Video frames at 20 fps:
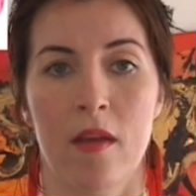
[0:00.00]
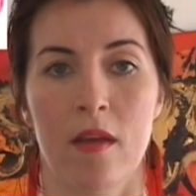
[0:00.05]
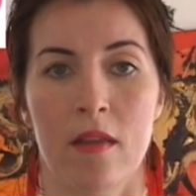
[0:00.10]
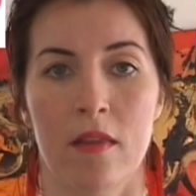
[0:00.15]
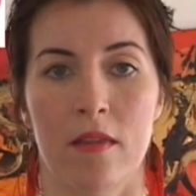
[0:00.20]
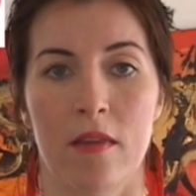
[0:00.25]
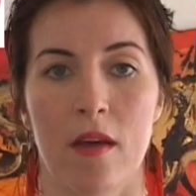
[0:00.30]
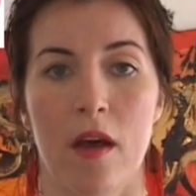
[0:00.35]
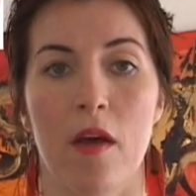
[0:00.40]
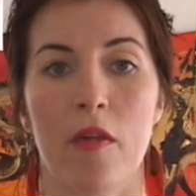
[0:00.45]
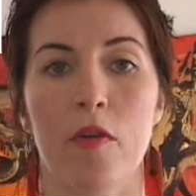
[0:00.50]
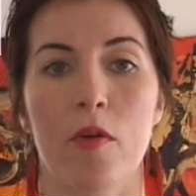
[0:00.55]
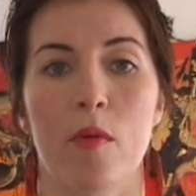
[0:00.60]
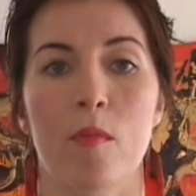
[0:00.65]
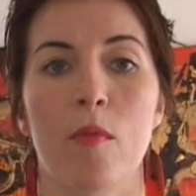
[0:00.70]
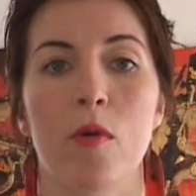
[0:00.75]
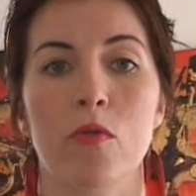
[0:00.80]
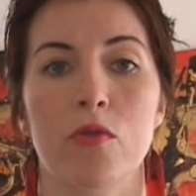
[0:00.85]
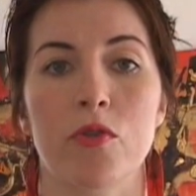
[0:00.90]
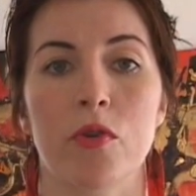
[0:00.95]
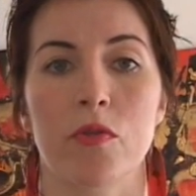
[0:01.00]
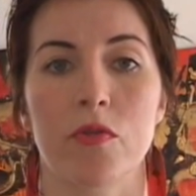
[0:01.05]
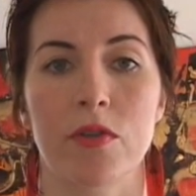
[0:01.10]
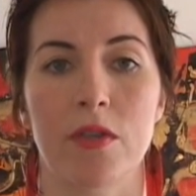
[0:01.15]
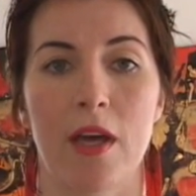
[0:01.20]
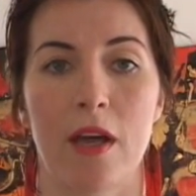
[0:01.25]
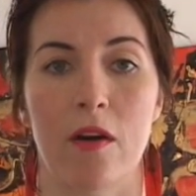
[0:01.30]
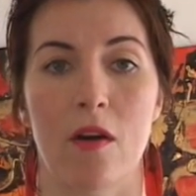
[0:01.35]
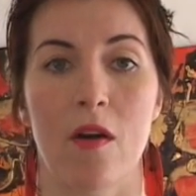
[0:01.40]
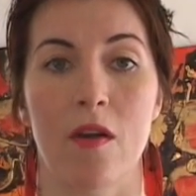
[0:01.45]
other mojos that
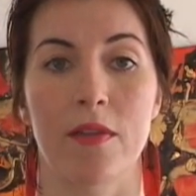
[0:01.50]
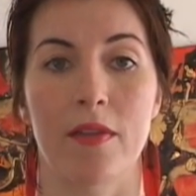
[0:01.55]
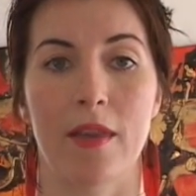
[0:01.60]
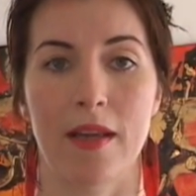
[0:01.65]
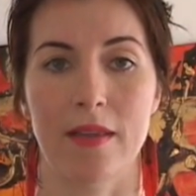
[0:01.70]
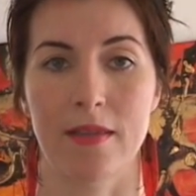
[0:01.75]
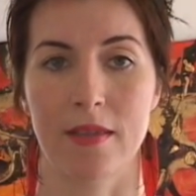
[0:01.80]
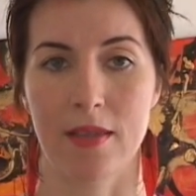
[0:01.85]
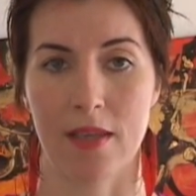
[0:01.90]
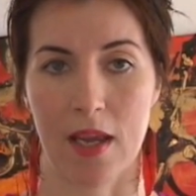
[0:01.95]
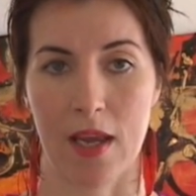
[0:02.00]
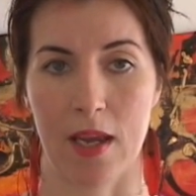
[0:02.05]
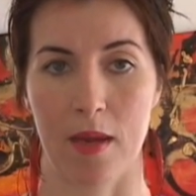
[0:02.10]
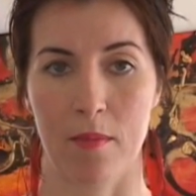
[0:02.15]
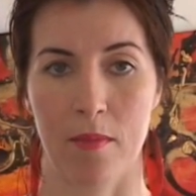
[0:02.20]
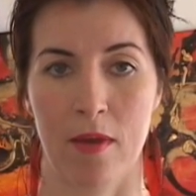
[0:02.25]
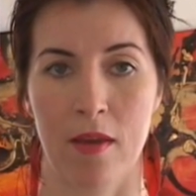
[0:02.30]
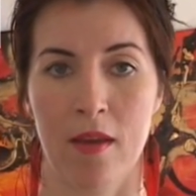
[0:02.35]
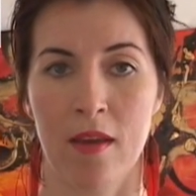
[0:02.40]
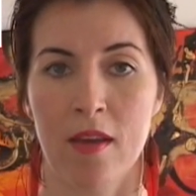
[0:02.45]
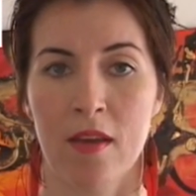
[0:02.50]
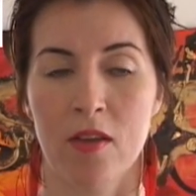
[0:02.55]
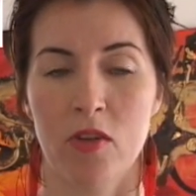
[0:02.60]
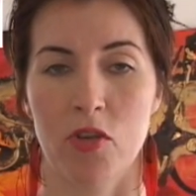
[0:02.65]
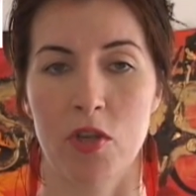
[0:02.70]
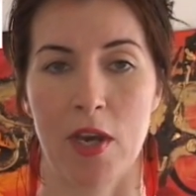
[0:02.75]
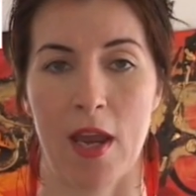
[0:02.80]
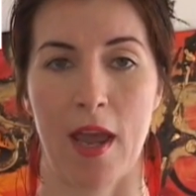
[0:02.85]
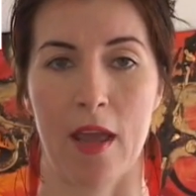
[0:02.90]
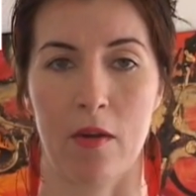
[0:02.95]
are in that same
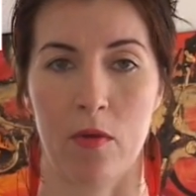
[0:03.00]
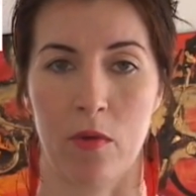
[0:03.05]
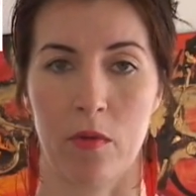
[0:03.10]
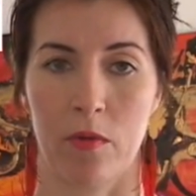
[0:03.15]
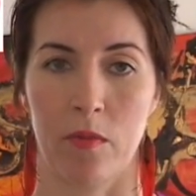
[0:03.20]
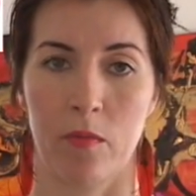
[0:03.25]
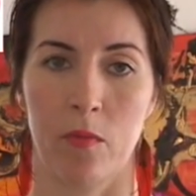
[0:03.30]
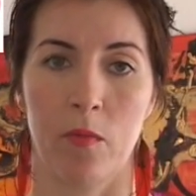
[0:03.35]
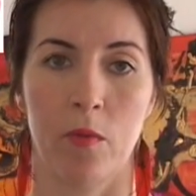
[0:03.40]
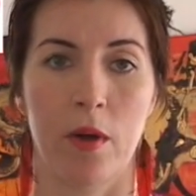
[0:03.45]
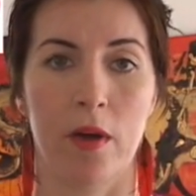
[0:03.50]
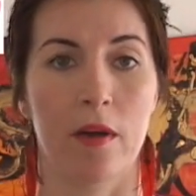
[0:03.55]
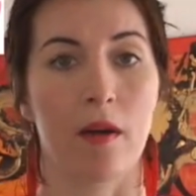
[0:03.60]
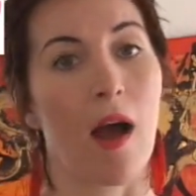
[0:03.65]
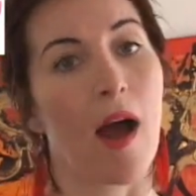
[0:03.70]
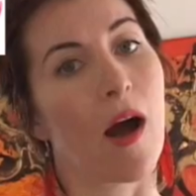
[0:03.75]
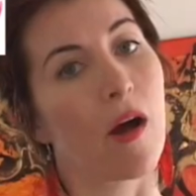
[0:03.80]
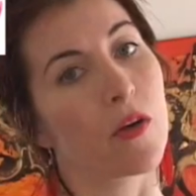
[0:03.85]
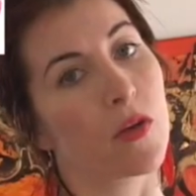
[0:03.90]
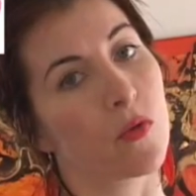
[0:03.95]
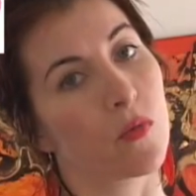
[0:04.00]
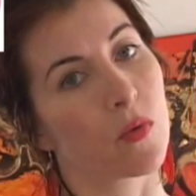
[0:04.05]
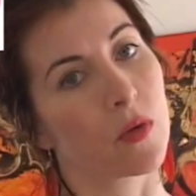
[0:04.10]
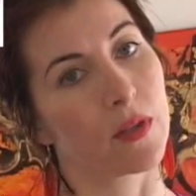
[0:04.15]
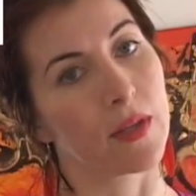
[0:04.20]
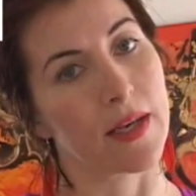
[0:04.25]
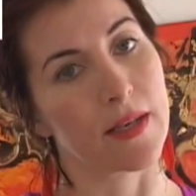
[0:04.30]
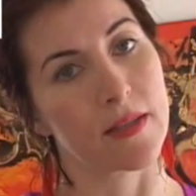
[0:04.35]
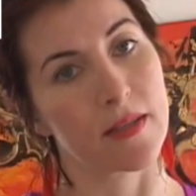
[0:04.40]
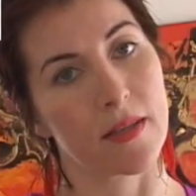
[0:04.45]
channel, how you
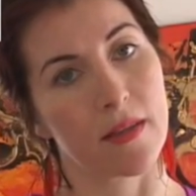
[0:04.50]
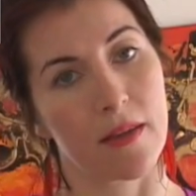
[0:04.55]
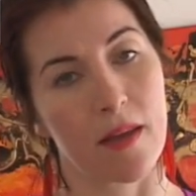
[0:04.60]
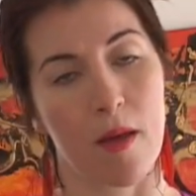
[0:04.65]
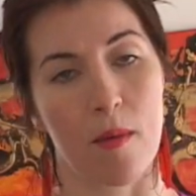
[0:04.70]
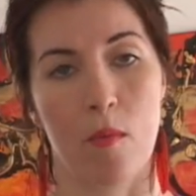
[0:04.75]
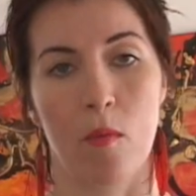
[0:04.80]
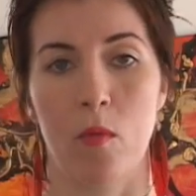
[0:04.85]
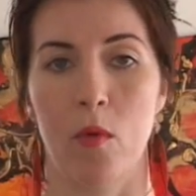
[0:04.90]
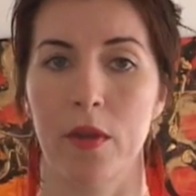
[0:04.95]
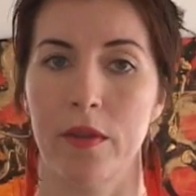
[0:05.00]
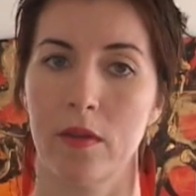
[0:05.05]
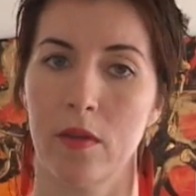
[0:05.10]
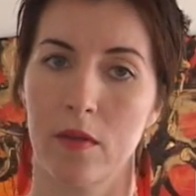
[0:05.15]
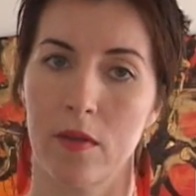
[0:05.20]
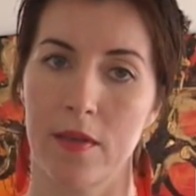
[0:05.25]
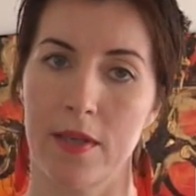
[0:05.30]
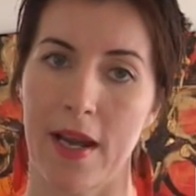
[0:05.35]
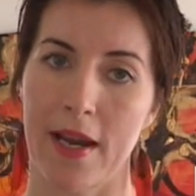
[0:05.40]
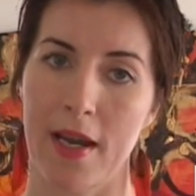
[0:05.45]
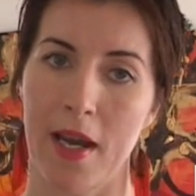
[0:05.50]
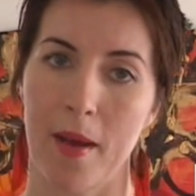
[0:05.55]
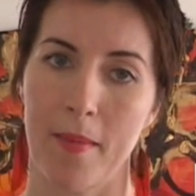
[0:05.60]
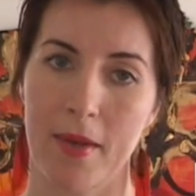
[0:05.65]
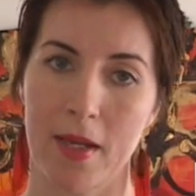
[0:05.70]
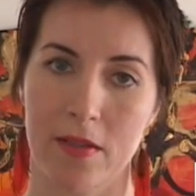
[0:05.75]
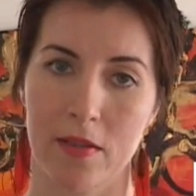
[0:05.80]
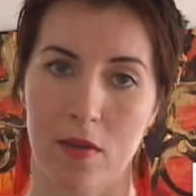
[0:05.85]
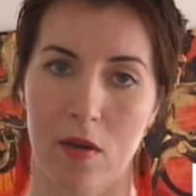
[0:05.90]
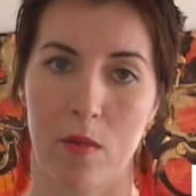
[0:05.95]
relate to them, what the
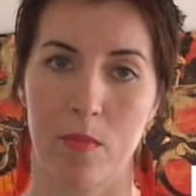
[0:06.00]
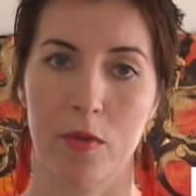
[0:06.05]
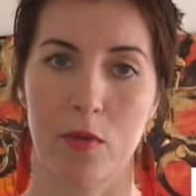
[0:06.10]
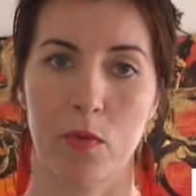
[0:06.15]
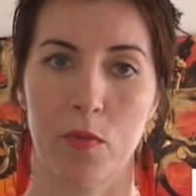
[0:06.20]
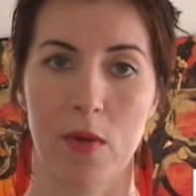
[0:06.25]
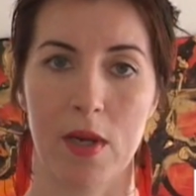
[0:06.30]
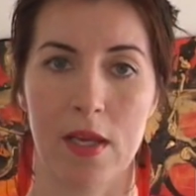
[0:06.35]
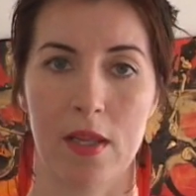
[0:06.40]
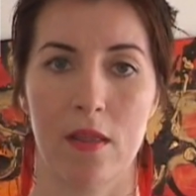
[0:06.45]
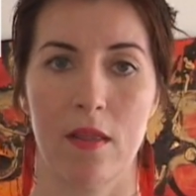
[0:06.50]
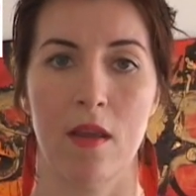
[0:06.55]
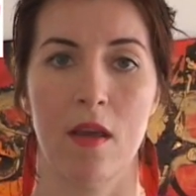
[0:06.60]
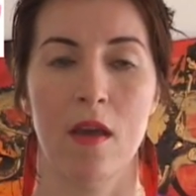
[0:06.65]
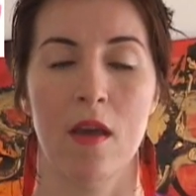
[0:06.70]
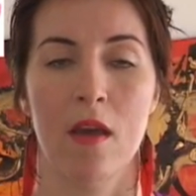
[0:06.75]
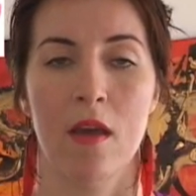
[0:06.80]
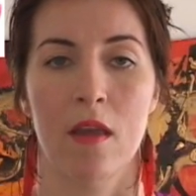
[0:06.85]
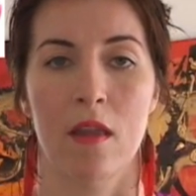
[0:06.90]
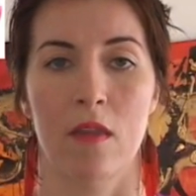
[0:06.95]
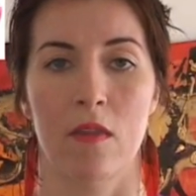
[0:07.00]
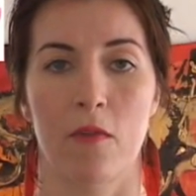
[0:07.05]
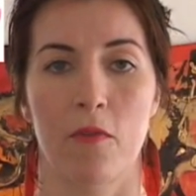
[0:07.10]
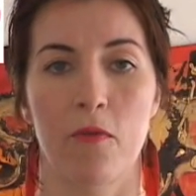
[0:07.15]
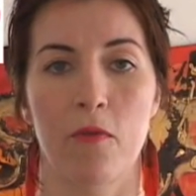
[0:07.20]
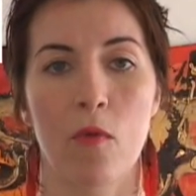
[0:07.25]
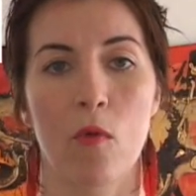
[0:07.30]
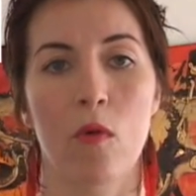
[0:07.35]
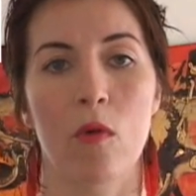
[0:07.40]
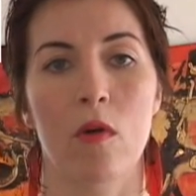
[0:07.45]
dynamics are between the
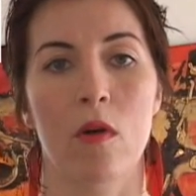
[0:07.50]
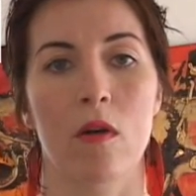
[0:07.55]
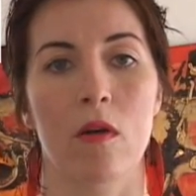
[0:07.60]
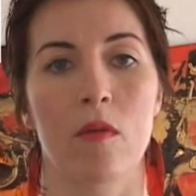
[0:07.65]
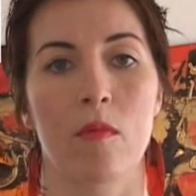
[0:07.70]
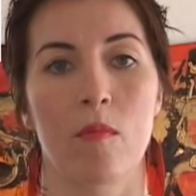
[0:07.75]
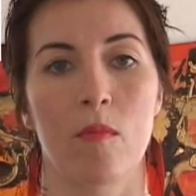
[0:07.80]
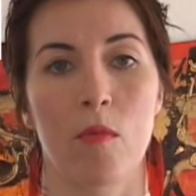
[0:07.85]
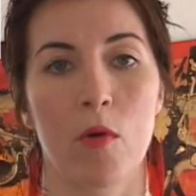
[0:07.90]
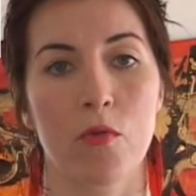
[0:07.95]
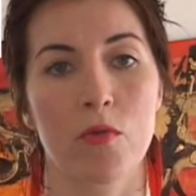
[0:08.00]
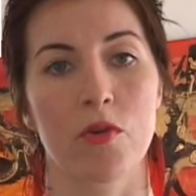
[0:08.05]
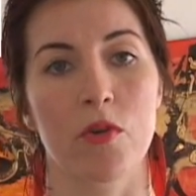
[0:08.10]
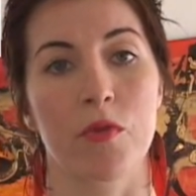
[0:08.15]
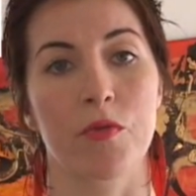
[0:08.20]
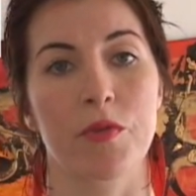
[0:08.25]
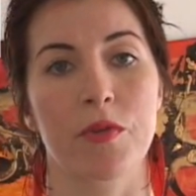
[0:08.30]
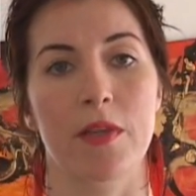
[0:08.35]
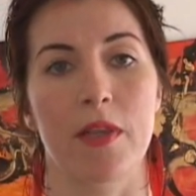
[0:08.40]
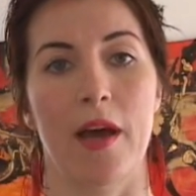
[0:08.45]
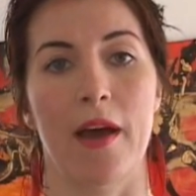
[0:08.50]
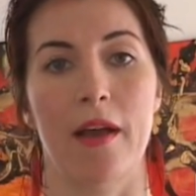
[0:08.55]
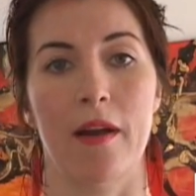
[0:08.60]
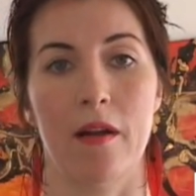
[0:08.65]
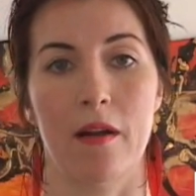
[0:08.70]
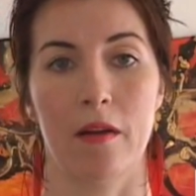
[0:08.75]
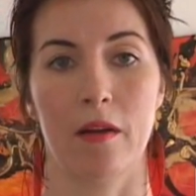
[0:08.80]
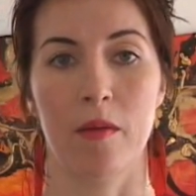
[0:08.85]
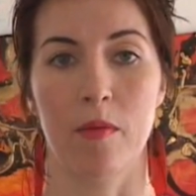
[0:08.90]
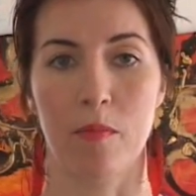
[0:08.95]
four mojos that
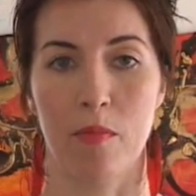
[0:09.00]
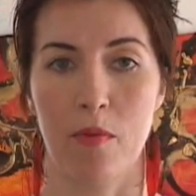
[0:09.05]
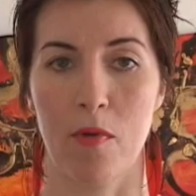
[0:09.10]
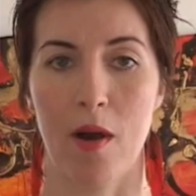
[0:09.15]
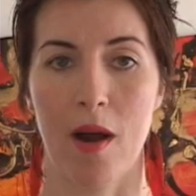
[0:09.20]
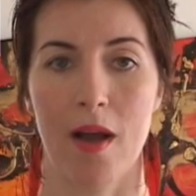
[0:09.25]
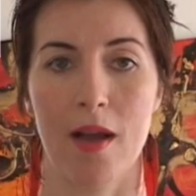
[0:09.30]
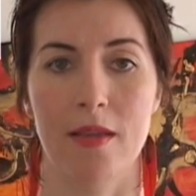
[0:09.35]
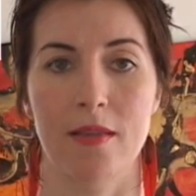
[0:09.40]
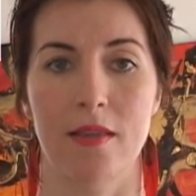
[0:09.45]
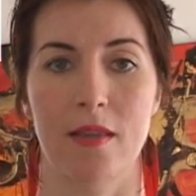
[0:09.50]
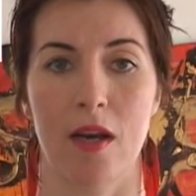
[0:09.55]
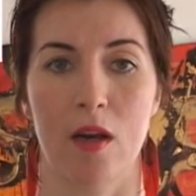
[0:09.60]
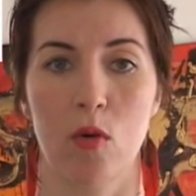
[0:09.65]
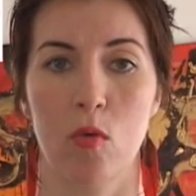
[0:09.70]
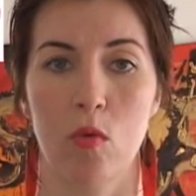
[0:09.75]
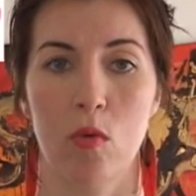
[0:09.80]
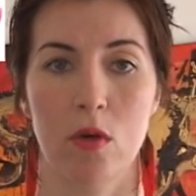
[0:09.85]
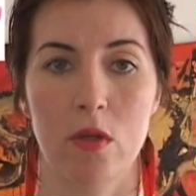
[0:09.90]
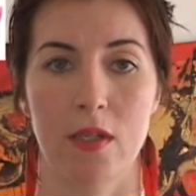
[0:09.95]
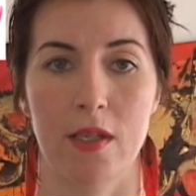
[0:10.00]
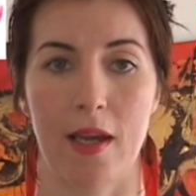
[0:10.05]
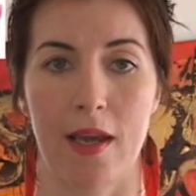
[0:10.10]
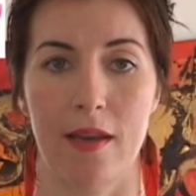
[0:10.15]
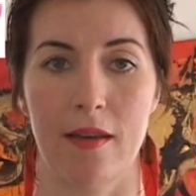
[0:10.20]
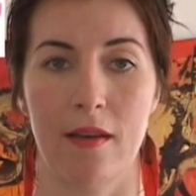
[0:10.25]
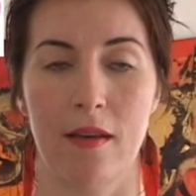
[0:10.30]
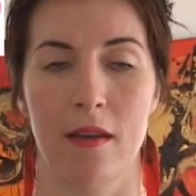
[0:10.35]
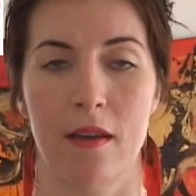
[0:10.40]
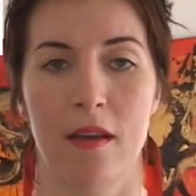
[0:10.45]
comprise that quartet.
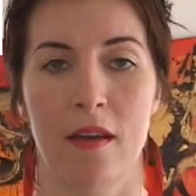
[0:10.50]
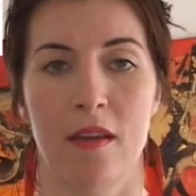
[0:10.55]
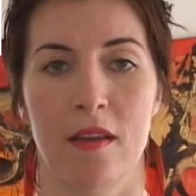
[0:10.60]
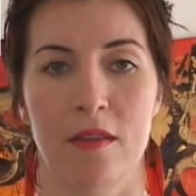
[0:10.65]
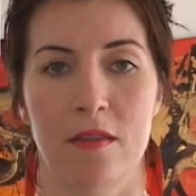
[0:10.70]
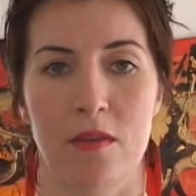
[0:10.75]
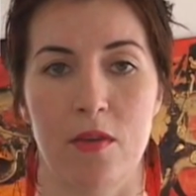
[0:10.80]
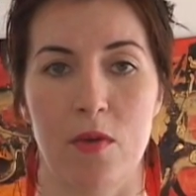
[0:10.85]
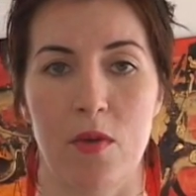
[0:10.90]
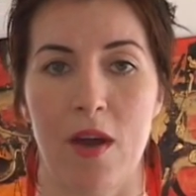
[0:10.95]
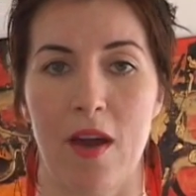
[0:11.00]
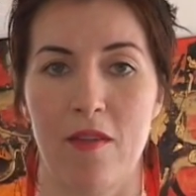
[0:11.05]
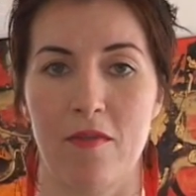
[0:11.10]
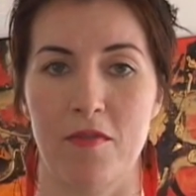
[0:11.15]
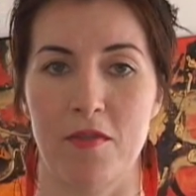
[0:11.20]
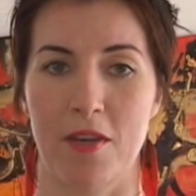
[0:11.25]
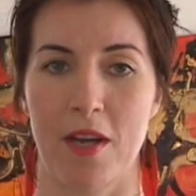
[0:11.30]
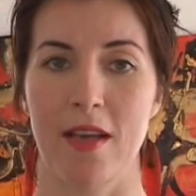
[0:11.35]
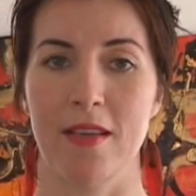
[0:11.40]
So you have Jez